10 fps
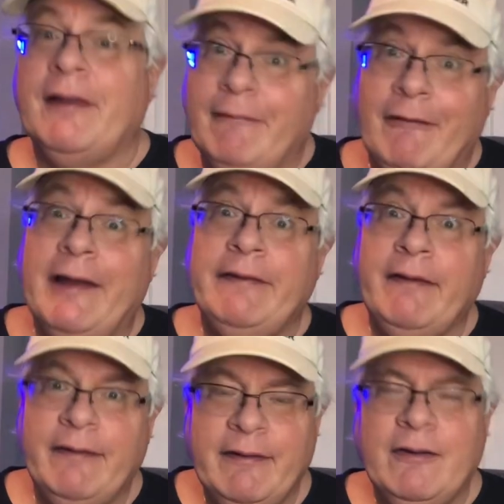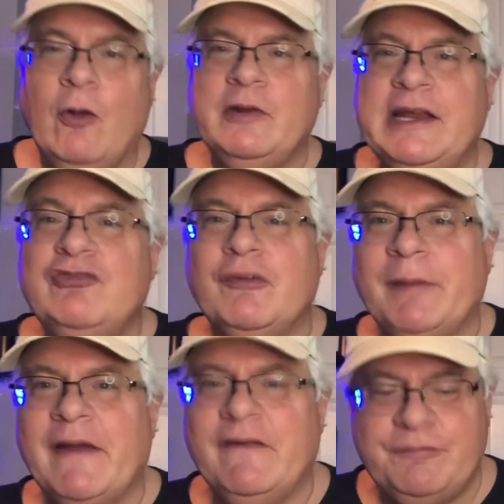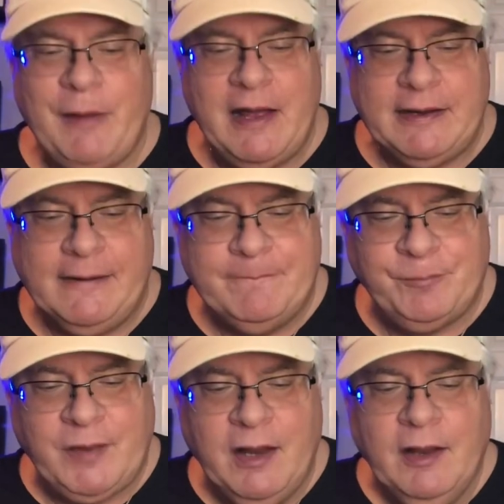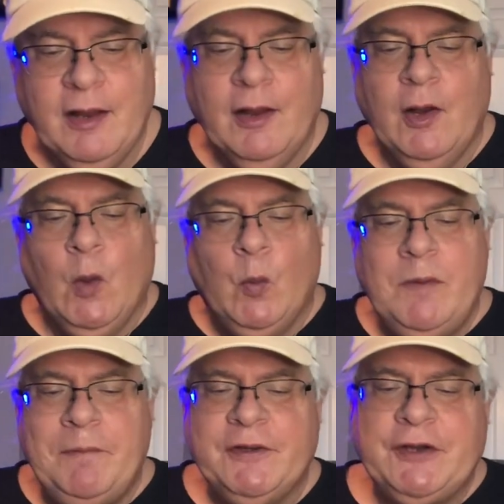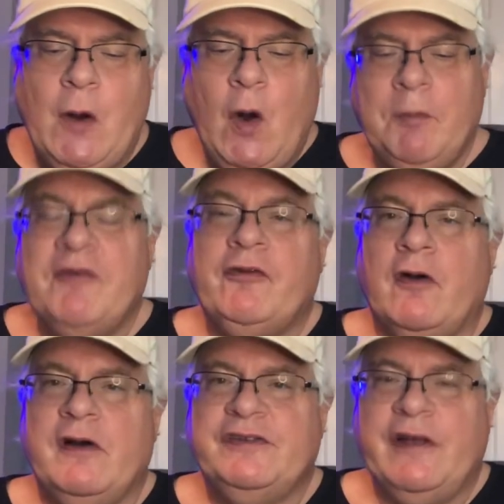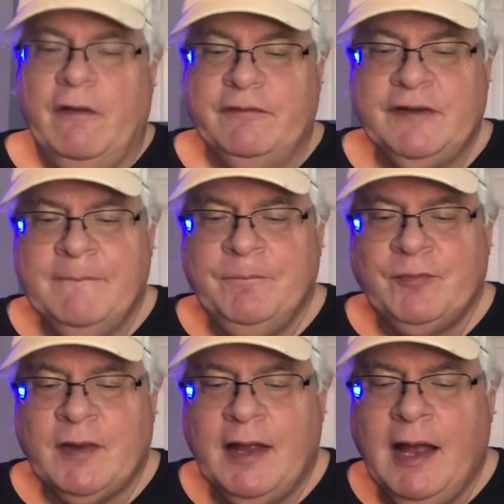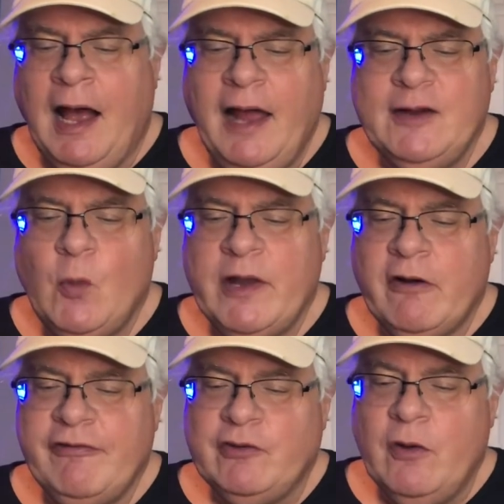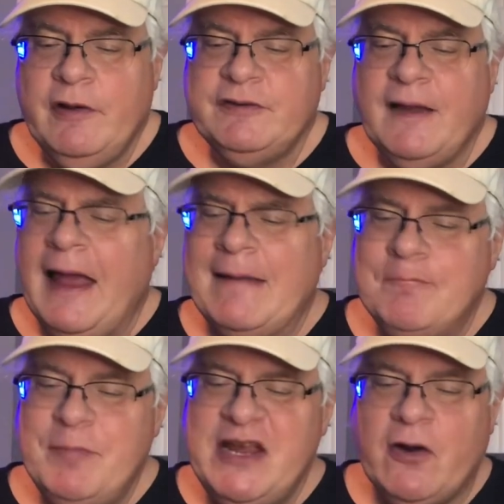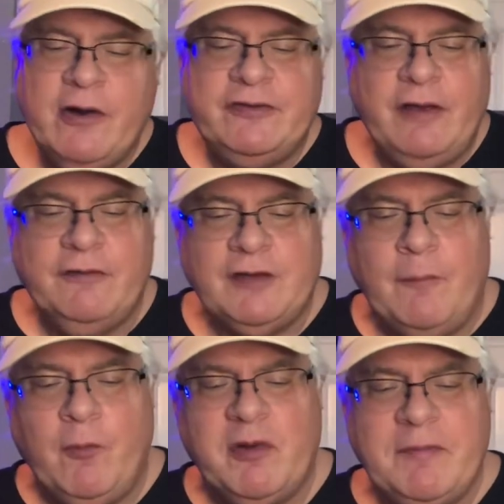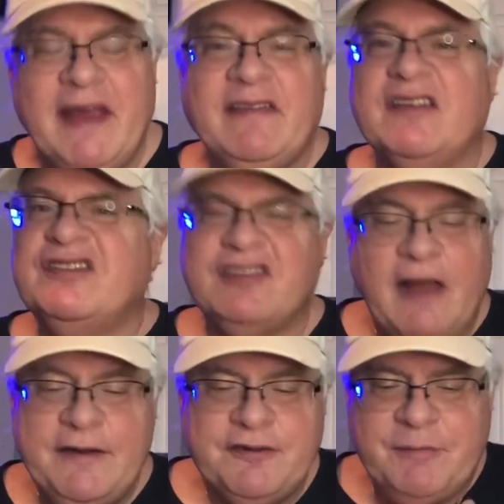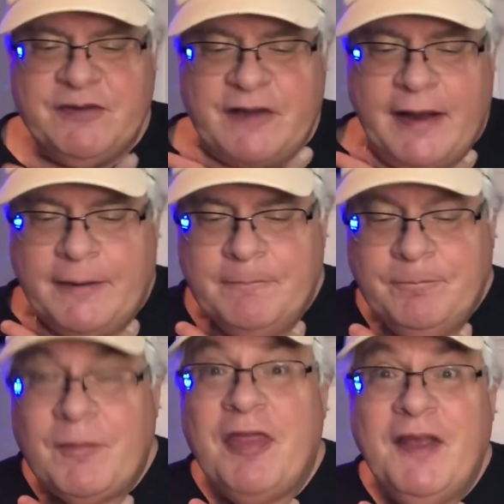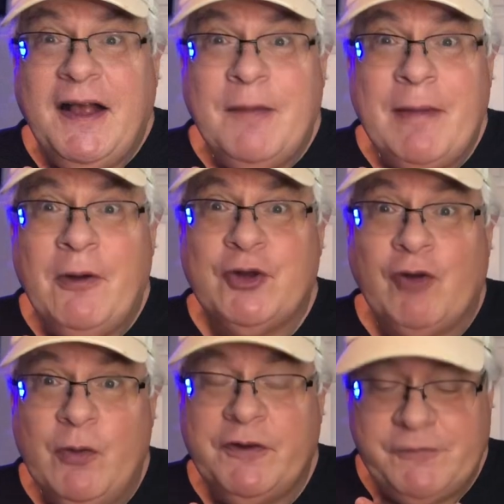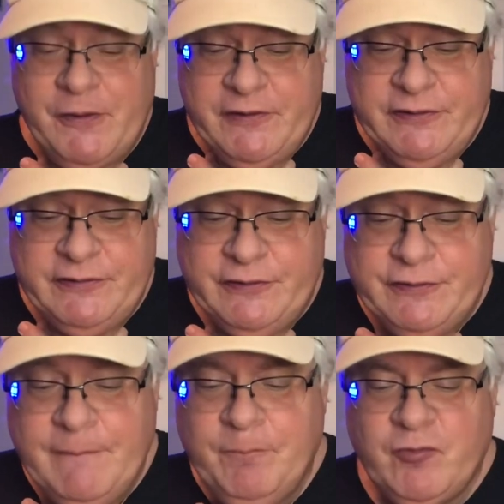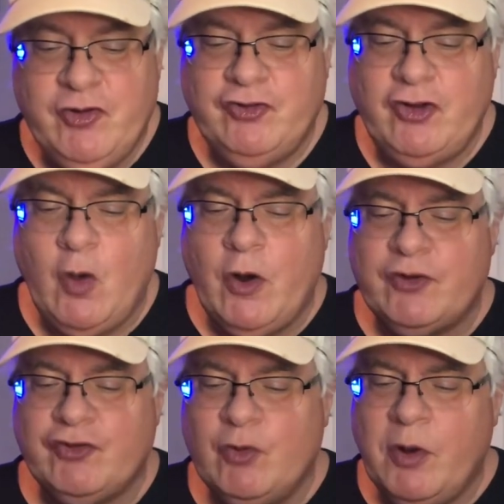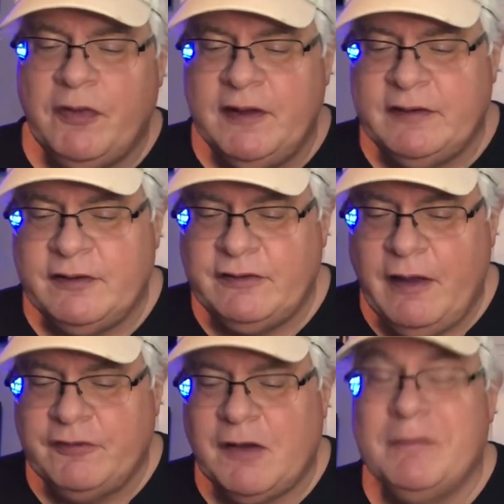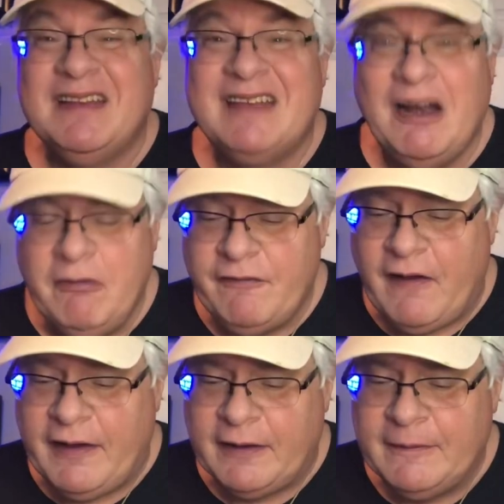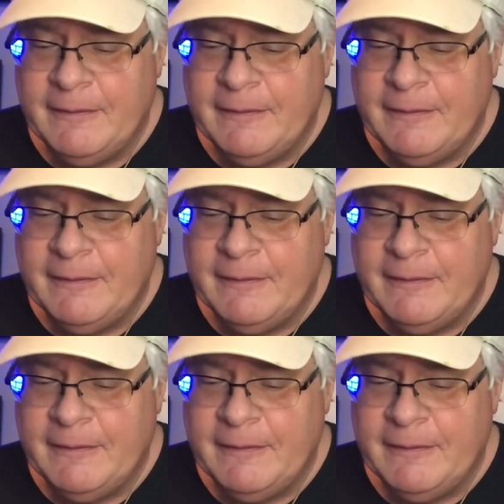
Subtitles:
right? Only he should be in this body. We build an armor for ourselves, hide away our flaws, and beat ourselves up when we make the slightest mistake. Think about your own experiences. To show our true authentic selves can be terrifying.